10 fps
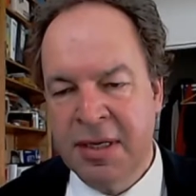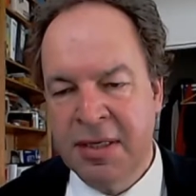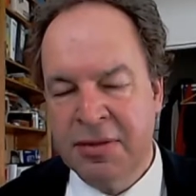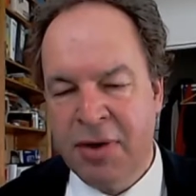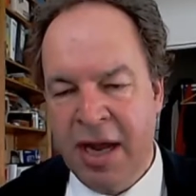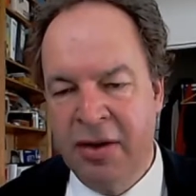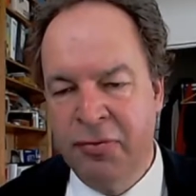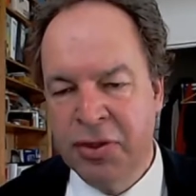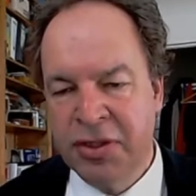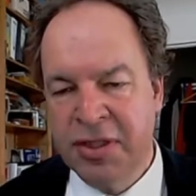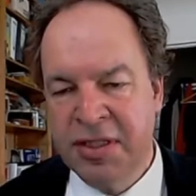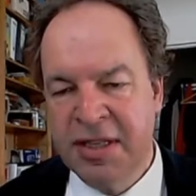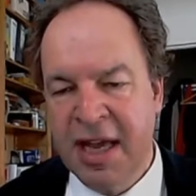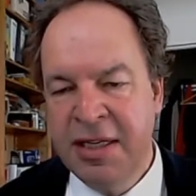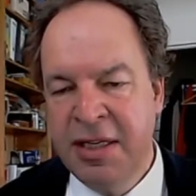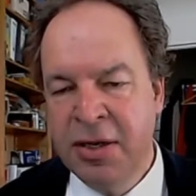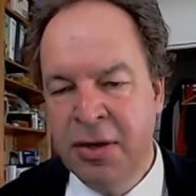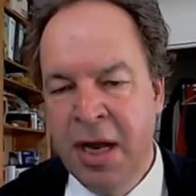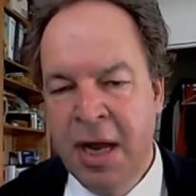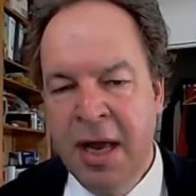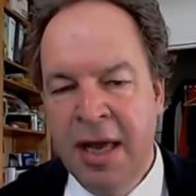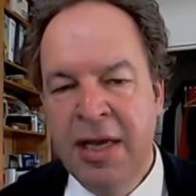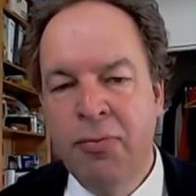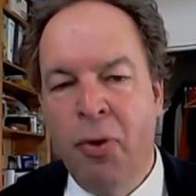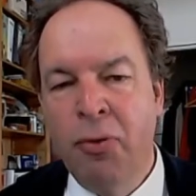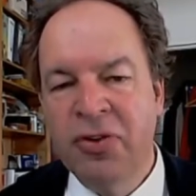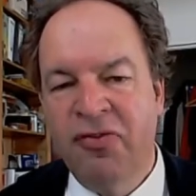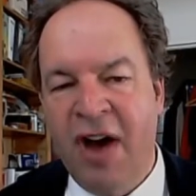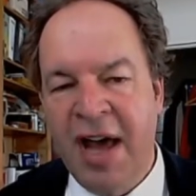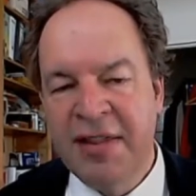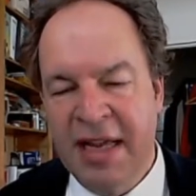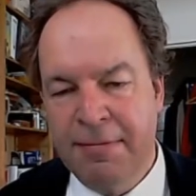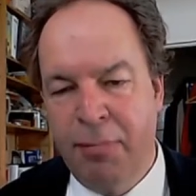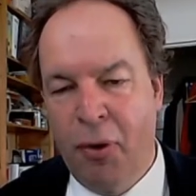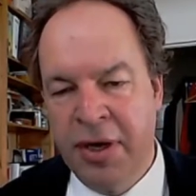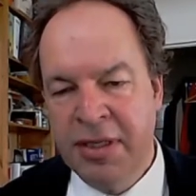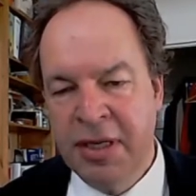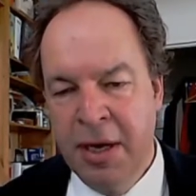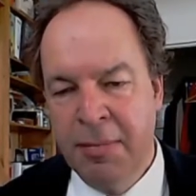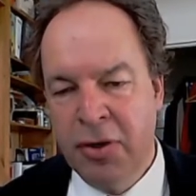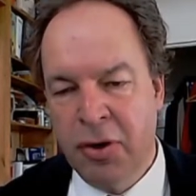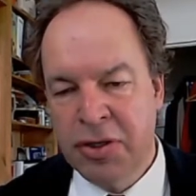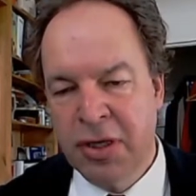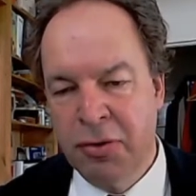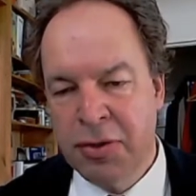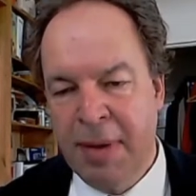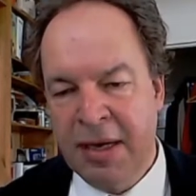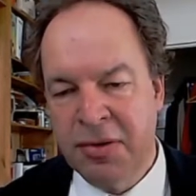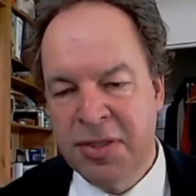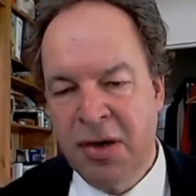tracker would stay here. He won't find that point because he goes back or say,